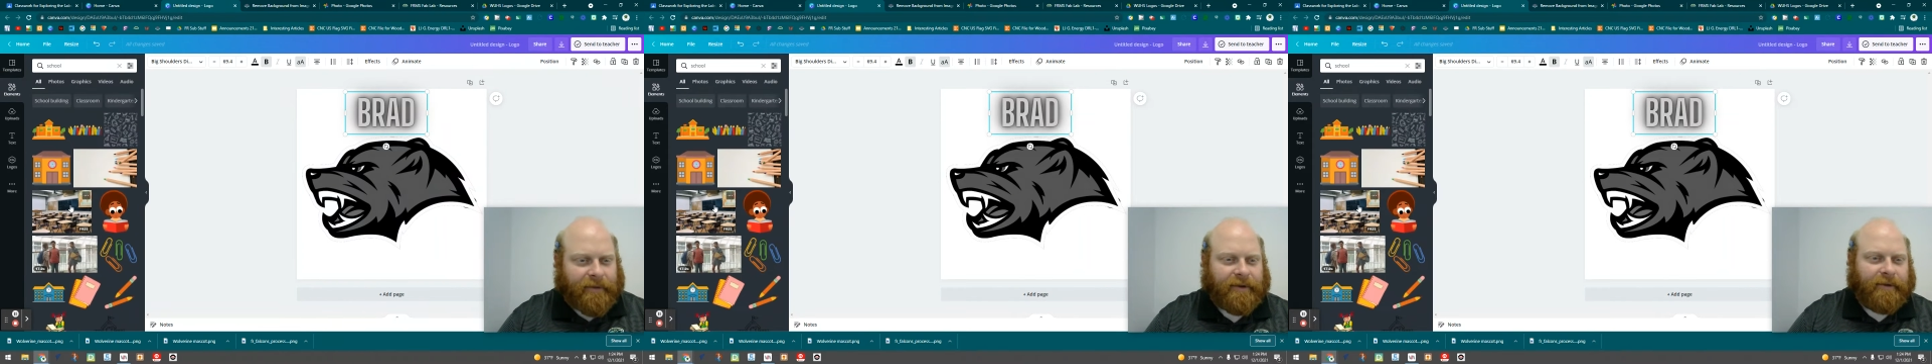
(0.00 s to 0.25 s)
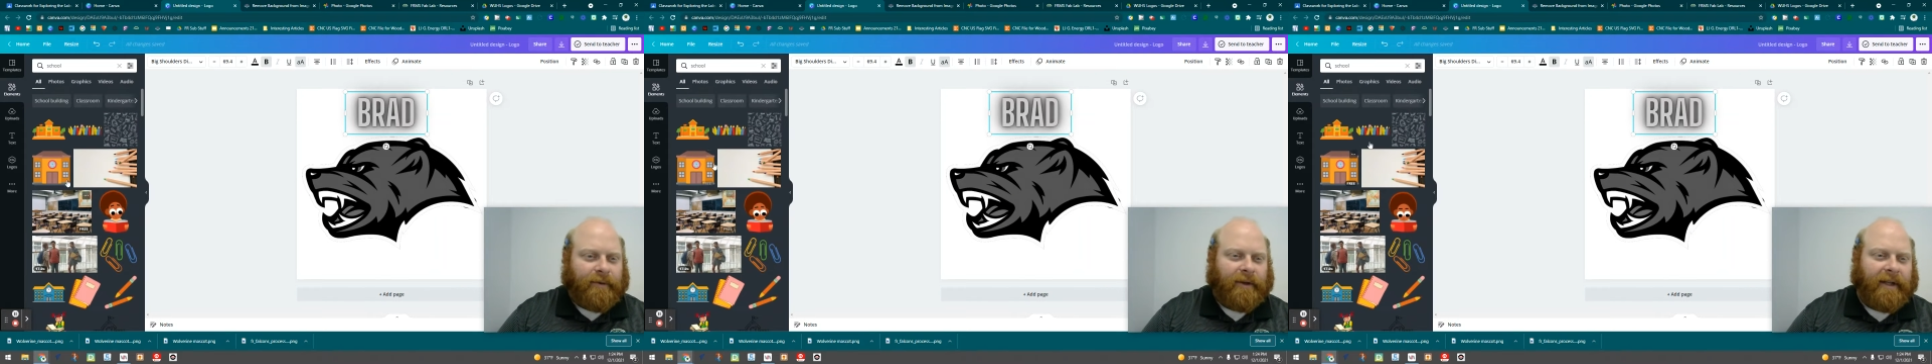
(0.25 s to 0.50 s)

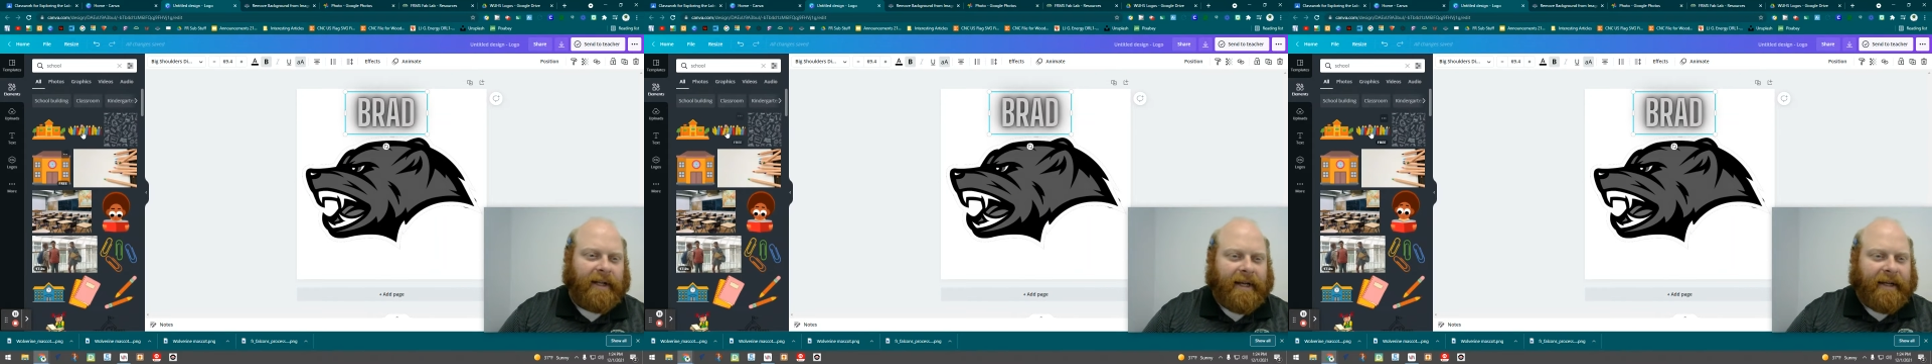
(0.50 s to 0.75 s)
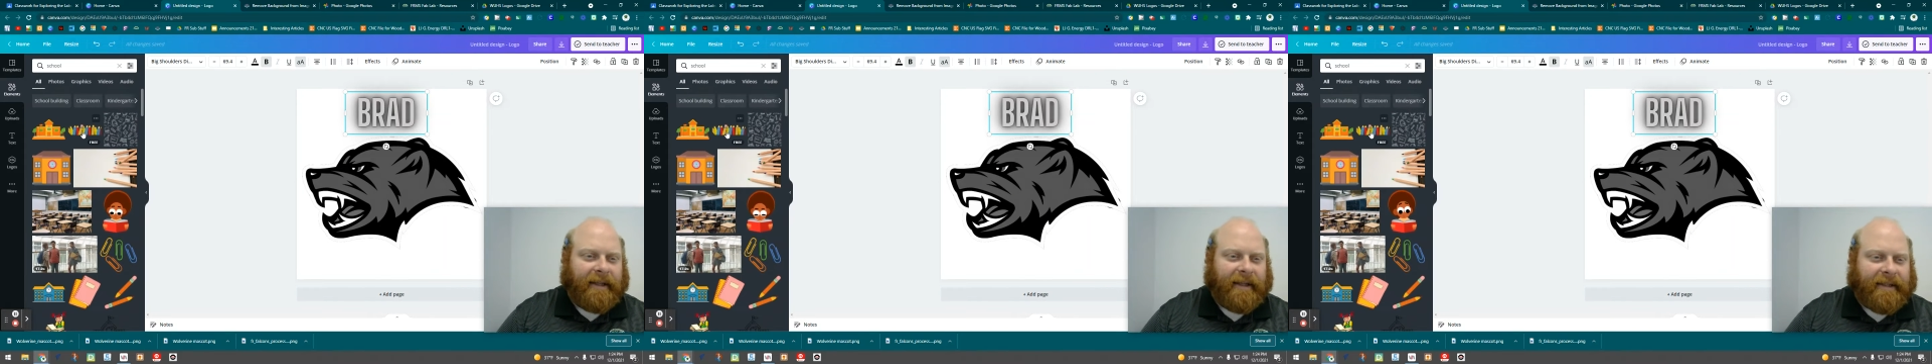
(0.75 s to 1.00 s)
school.
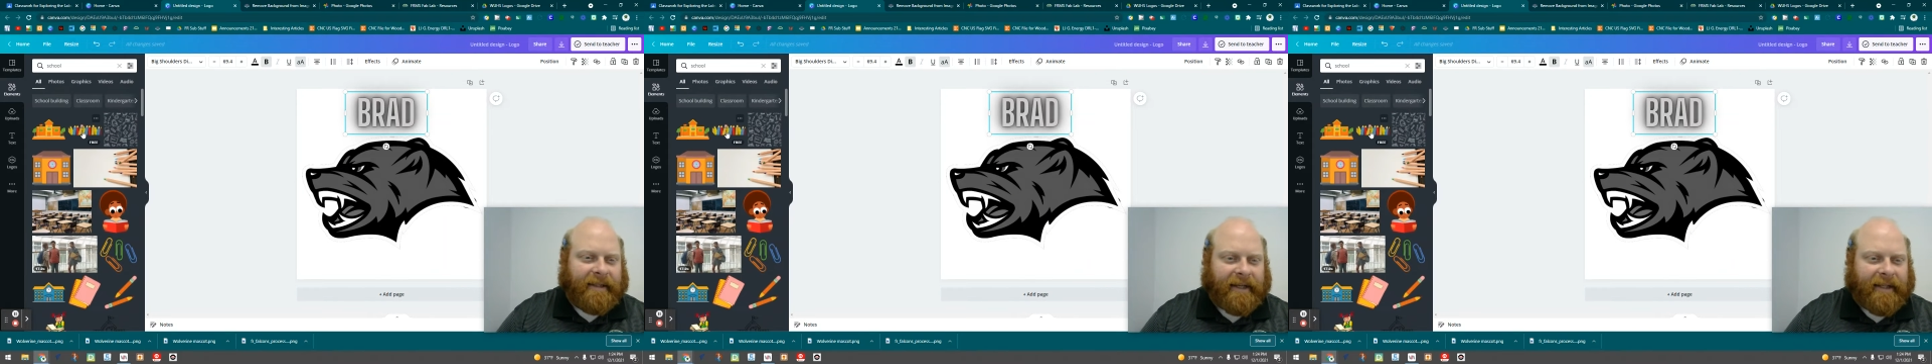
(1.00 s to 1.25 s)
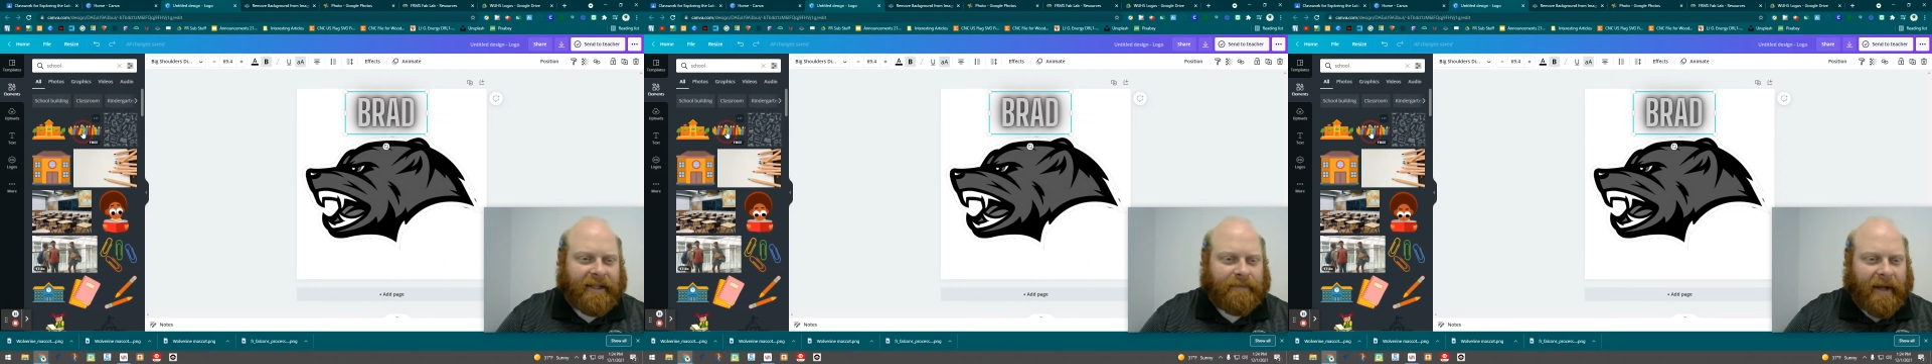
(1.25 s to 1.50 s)
Let's
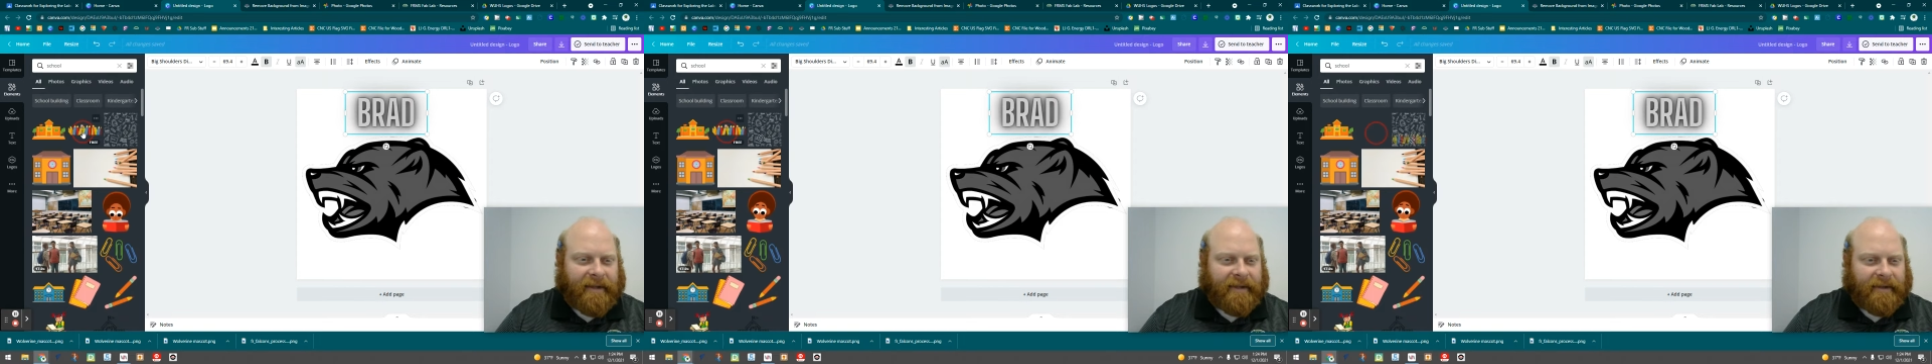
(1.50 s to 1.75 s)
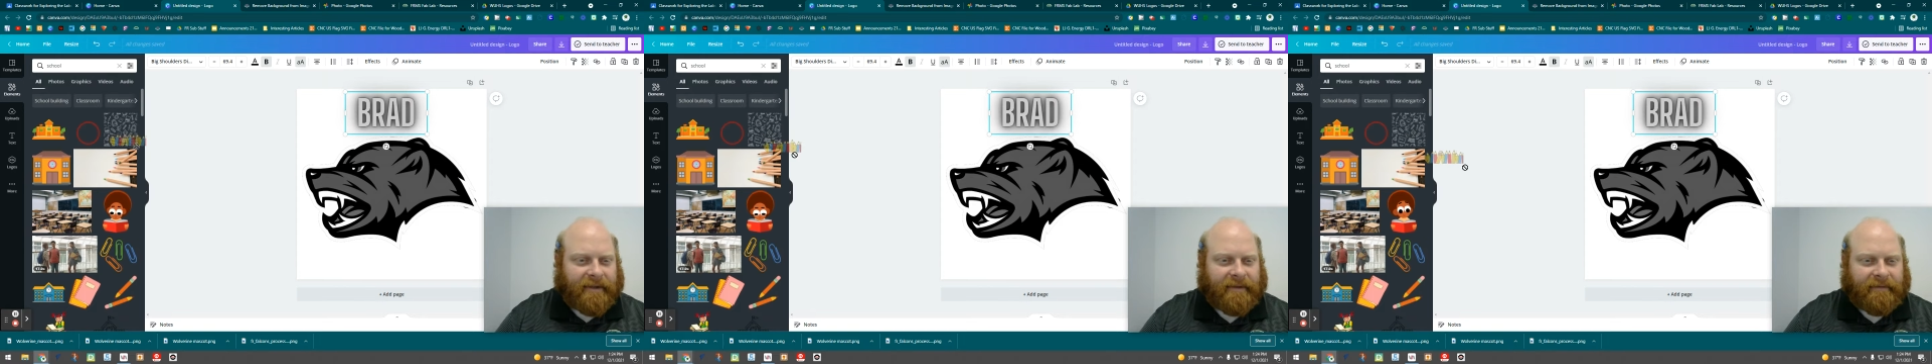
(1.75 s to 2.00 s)
take these
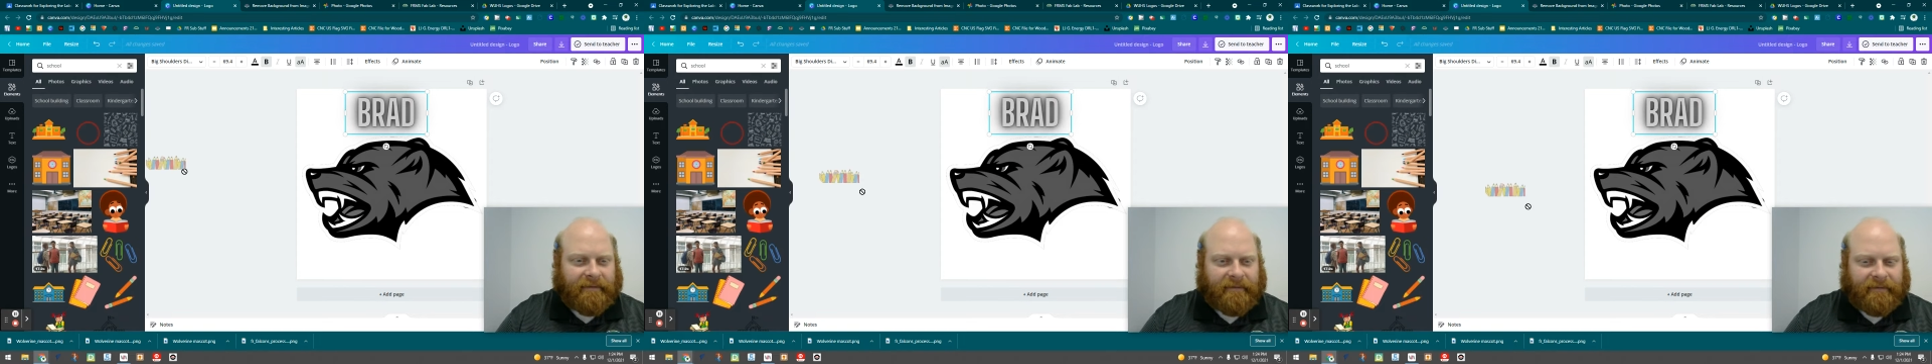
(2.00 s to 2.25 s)
pencils.